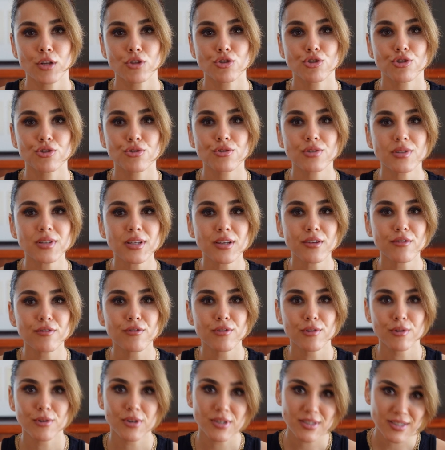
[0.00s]
Choosing
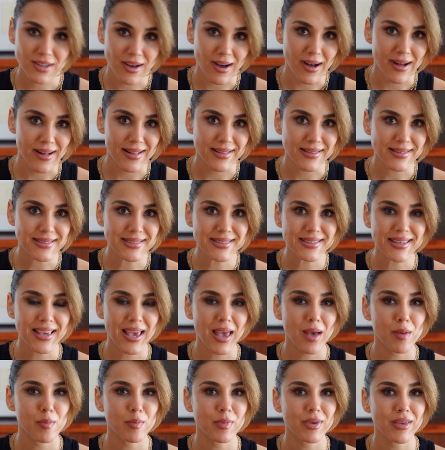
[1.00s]
floor tiles
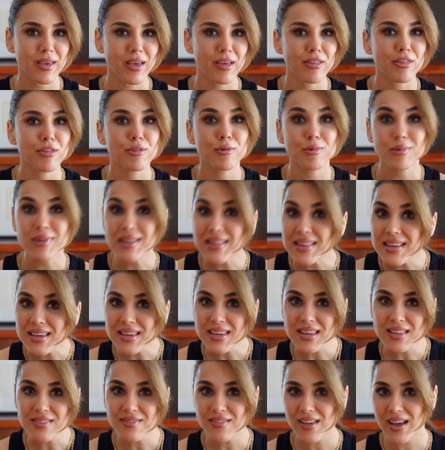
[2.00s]
can be a thrilling
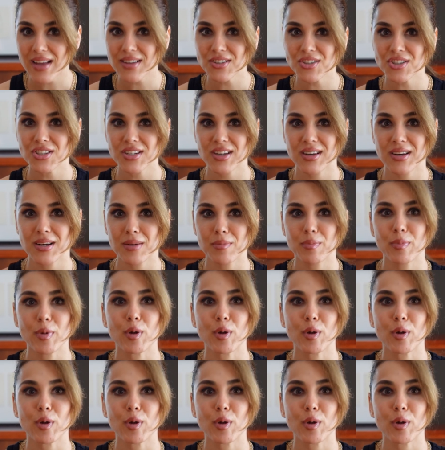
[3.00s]
adventure,